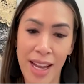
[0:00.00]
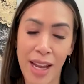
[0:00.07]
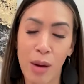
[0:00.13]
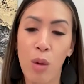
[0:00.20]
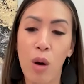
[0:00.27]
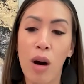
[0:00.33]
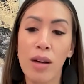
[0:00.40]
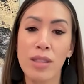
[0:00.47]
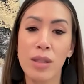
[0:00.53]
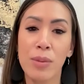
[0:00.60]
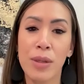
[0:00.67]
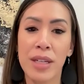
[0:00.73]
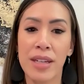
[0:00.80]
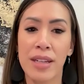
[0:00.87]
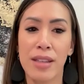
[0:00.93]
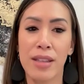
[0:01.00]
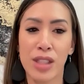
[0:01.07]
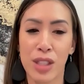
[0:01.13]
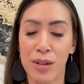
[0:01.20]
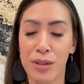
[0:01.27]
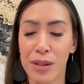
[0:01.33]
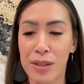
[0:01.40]
And we'll also put it in the
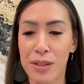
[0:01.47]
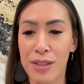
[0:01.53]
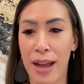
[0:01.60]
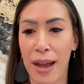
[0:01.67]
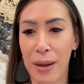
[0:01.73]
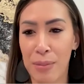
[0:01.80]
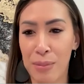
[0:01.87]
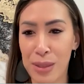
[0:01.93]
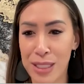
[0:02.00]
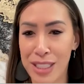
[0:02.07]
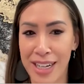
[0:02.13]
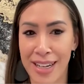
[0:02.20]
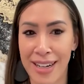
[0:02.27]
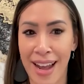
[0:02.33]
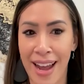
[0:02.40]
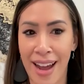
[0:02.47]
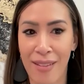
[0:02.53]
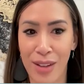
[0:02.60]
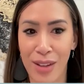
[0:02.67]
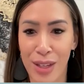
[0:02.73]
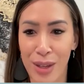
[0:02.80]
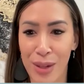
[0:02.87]
show notes. I appreciate
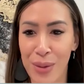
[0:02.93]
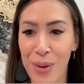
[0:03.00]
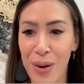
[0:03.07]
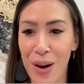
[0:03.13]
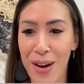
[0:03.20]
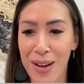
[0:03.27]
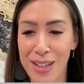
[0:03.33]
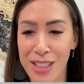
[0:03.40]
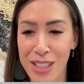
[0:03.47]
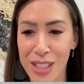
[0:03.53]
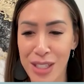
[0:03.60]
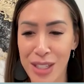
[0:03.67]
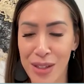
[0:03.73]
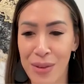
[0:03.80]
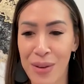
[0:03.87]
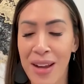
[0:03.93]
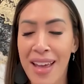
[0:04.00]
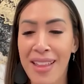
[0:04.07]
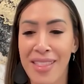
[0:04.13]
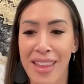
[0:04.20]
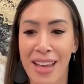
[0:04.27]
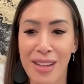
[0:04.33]
having you on our show.
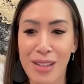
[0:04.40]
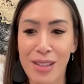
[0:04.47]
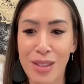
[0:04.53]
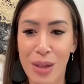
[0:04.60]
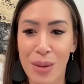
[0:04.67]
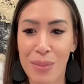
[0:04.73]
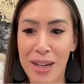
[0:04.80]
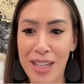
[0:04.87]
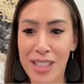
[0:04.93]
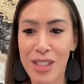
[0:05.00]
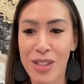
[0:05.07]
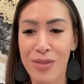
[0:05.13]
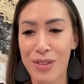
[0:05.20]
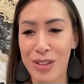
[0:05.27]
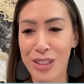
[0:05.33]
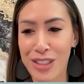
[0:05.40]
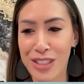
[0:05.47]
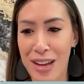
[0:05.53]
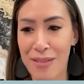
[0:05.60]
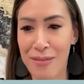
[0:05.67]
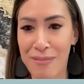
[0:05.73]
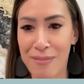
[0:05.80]
Thank you so much for your time.